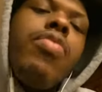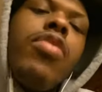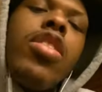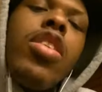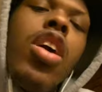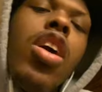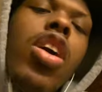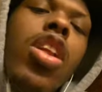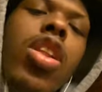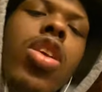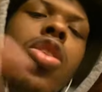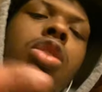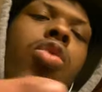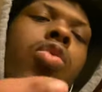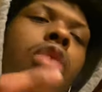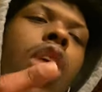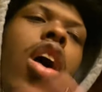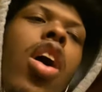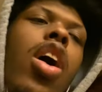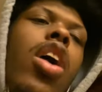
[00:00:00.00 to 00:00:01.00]
color
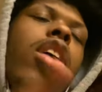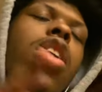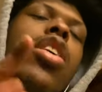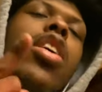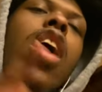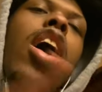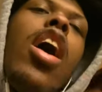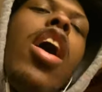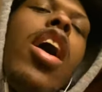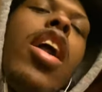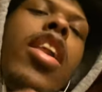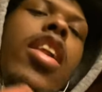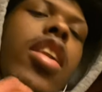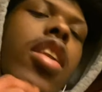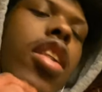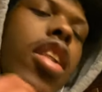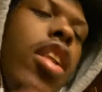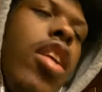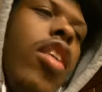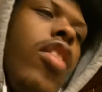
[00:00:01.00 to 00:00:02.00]
you are, God
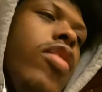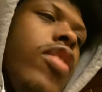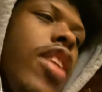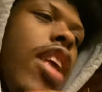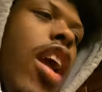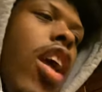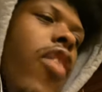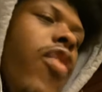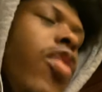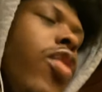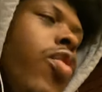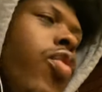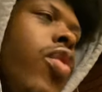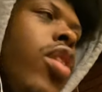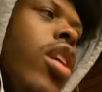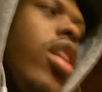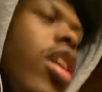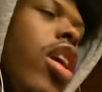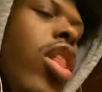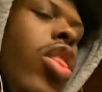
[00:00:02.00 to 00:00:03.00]
loves
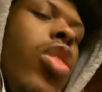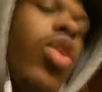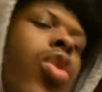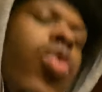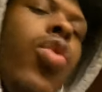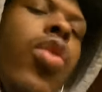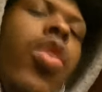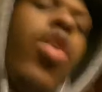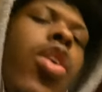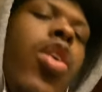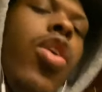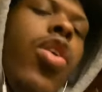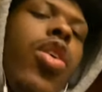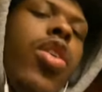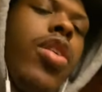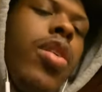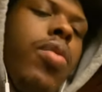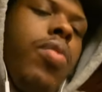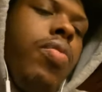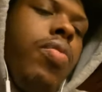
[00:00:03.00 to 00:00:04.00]
everyone in the world.